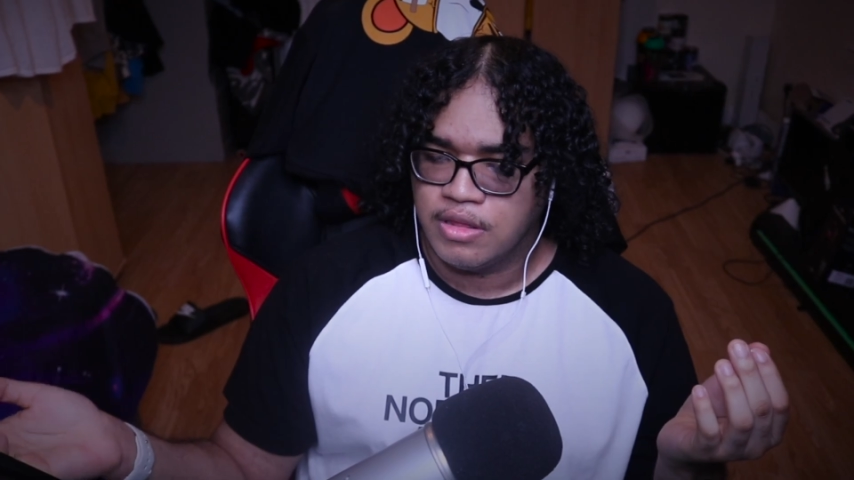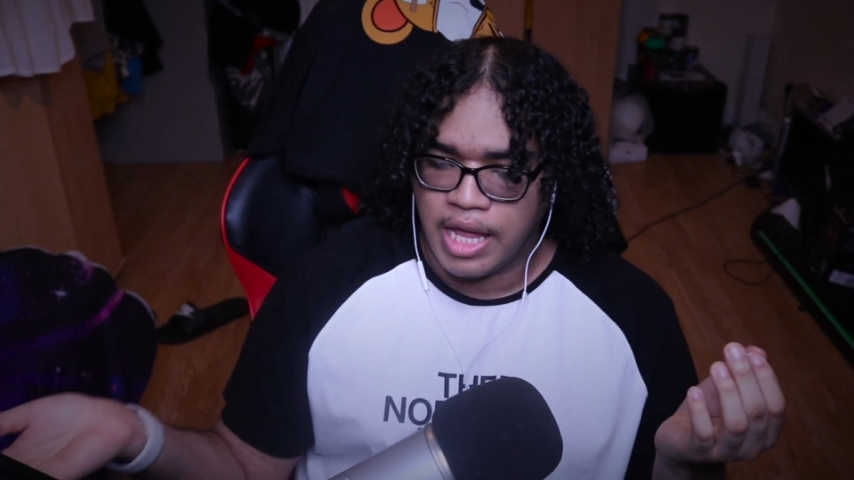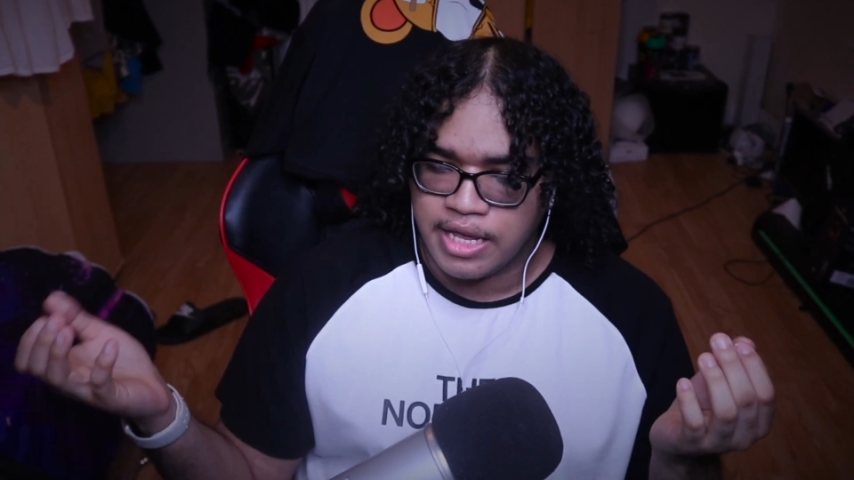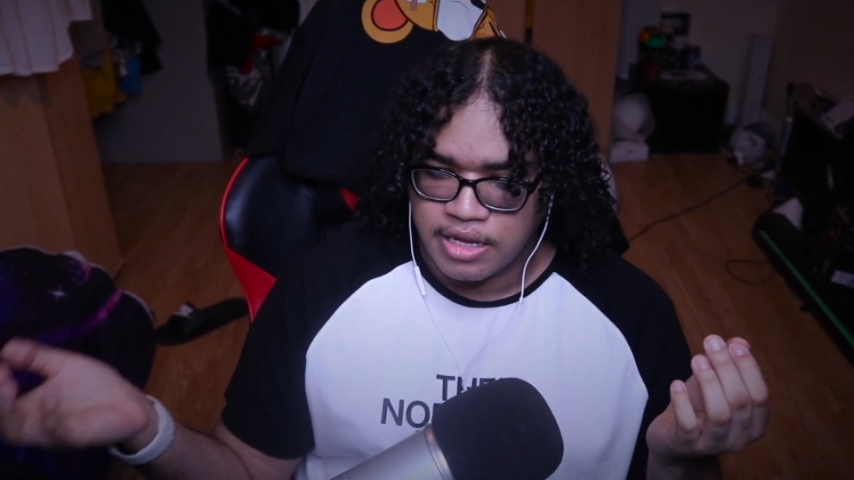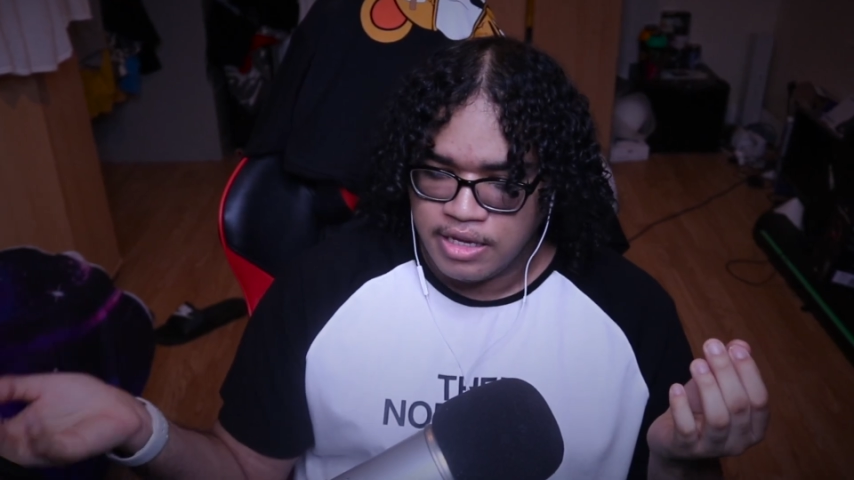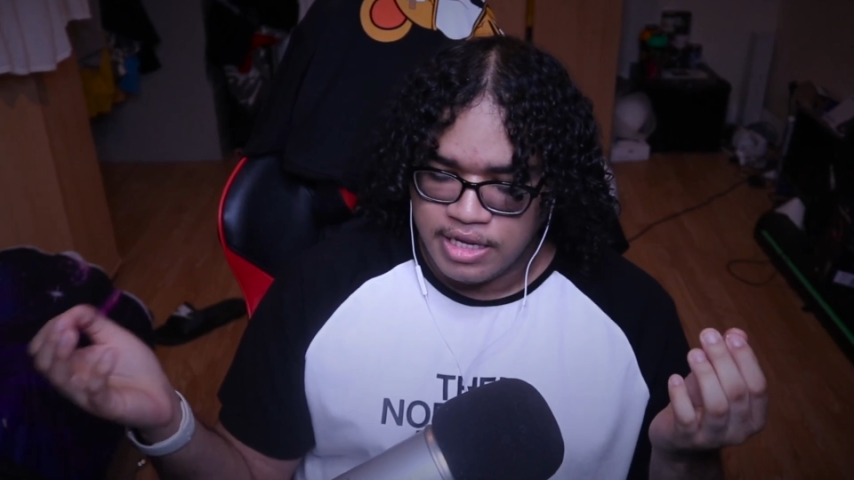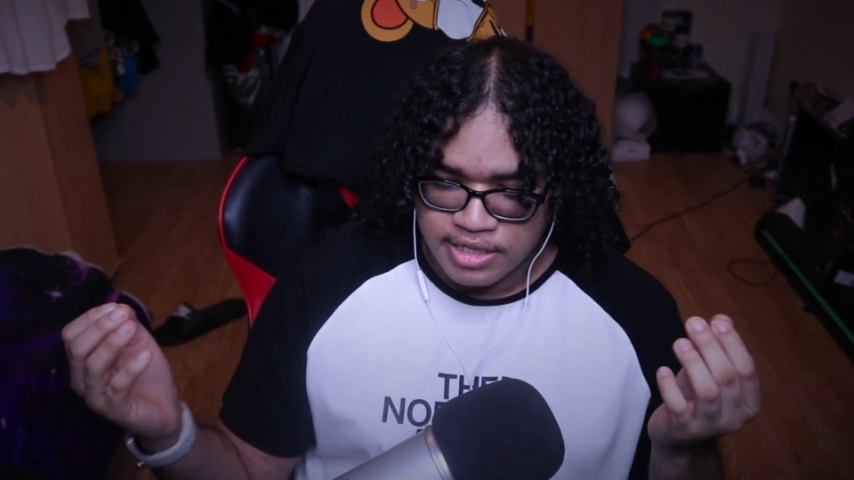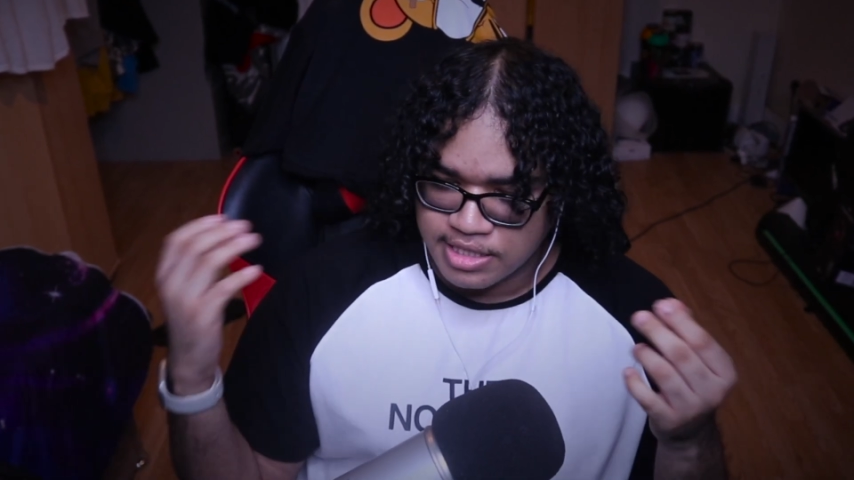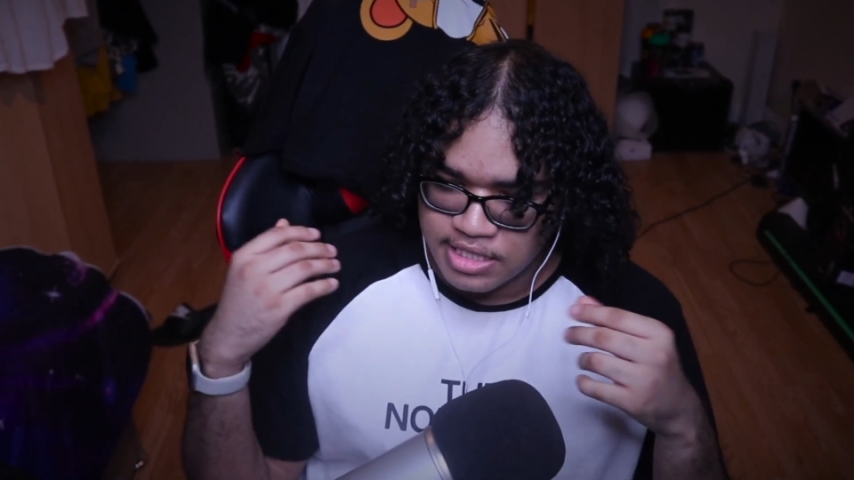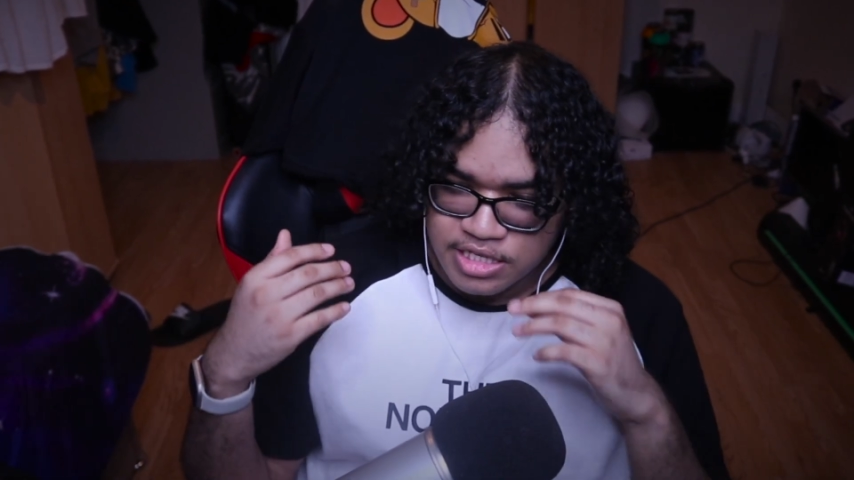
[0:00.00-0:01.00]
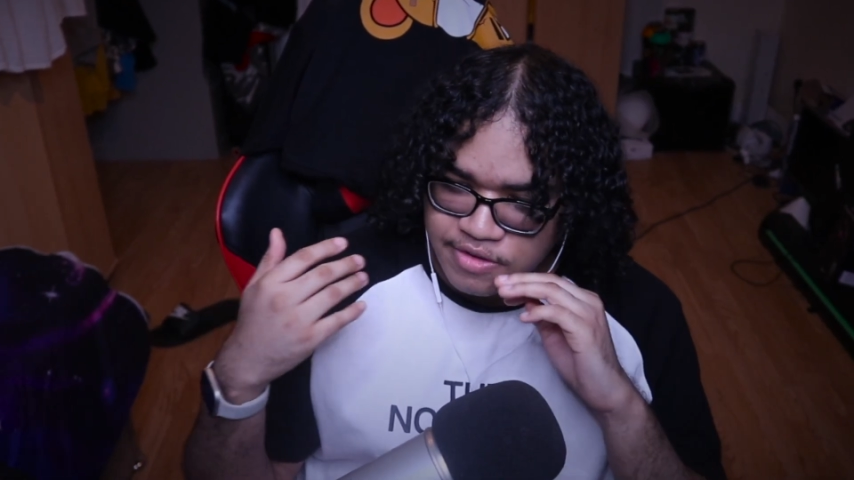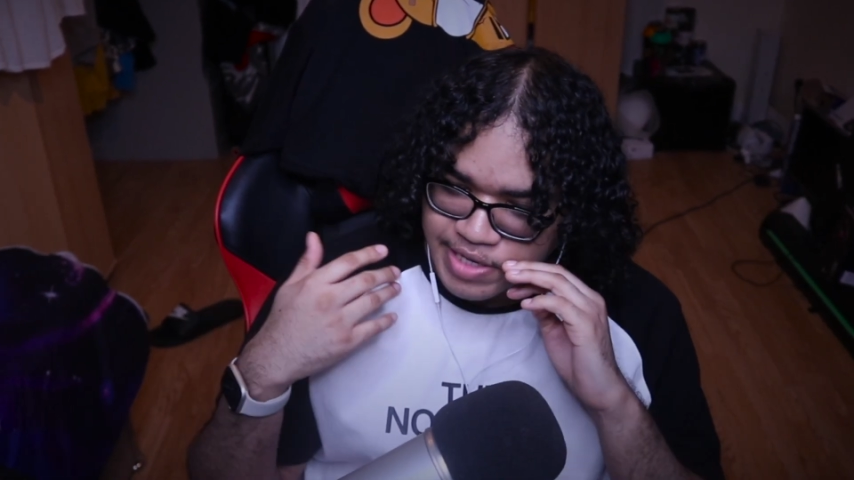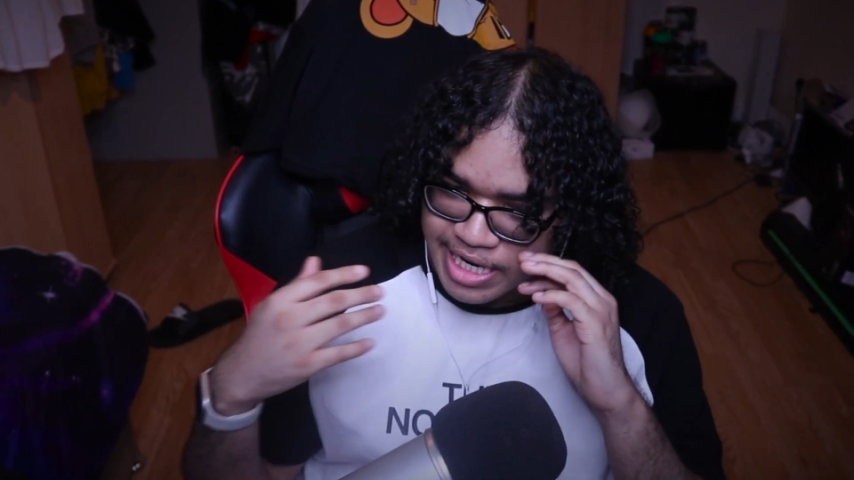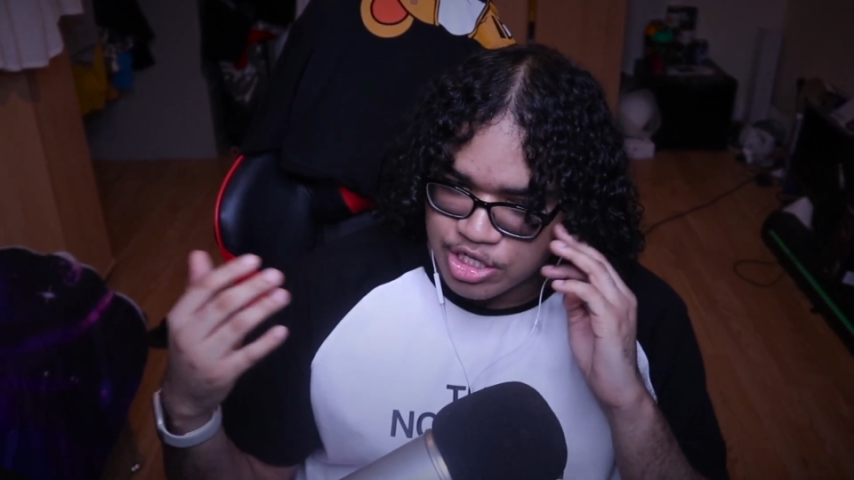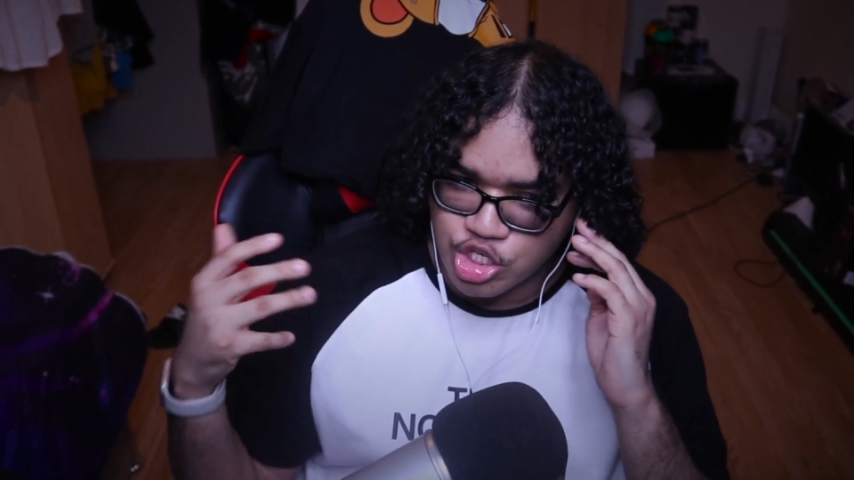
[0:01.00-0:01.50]
Like, this isn't even
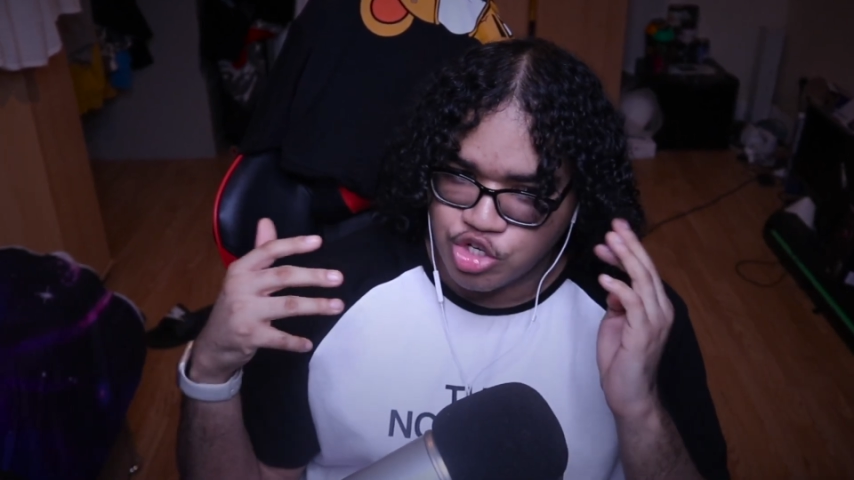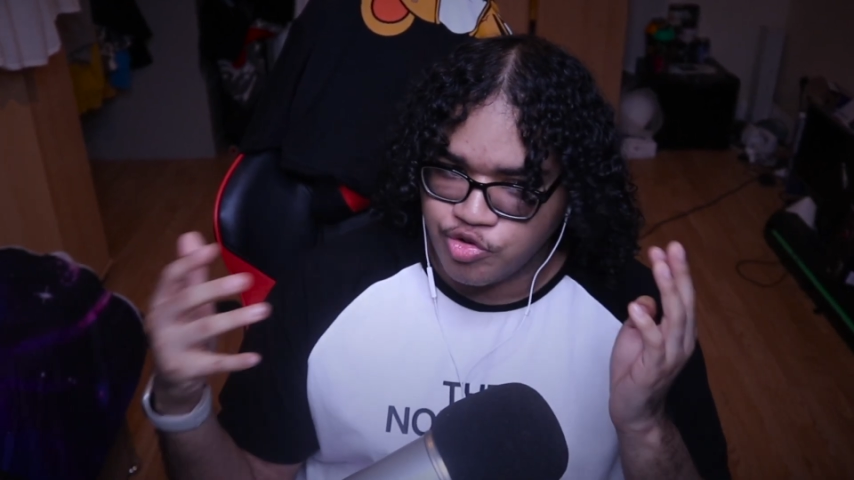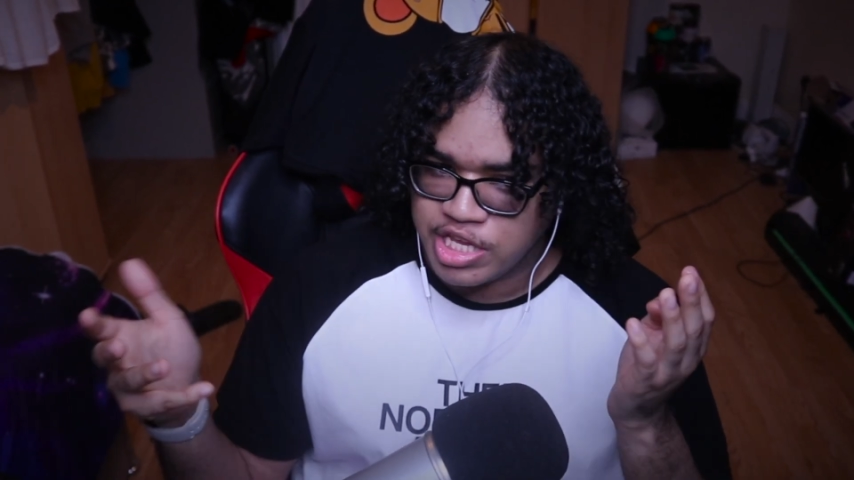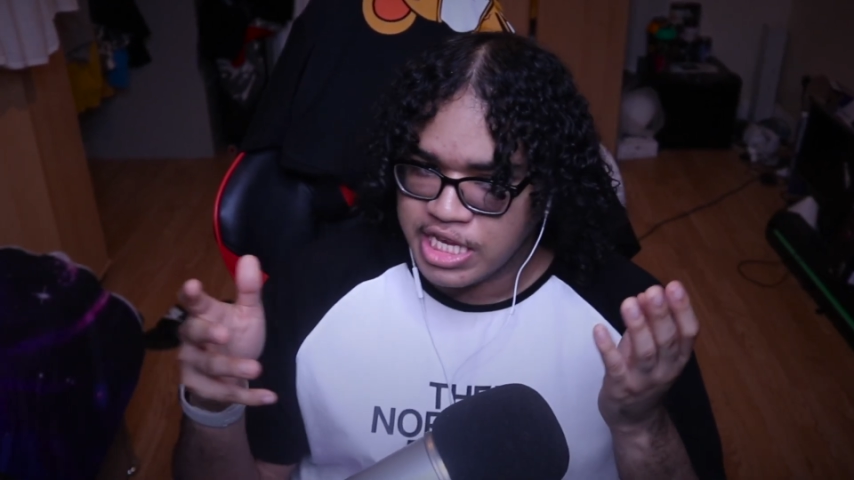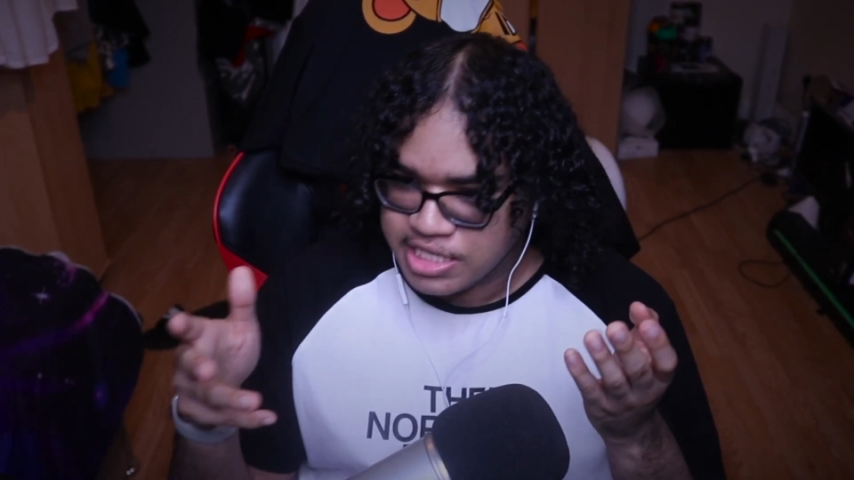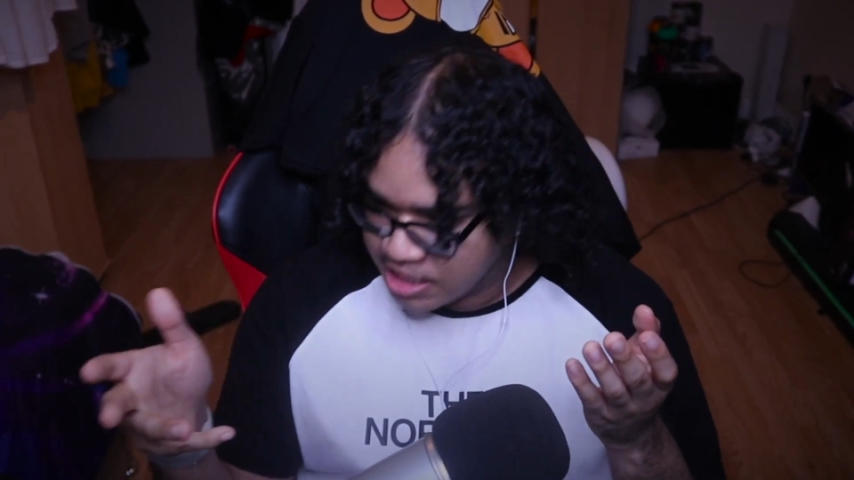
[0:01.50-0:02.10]
like a tricky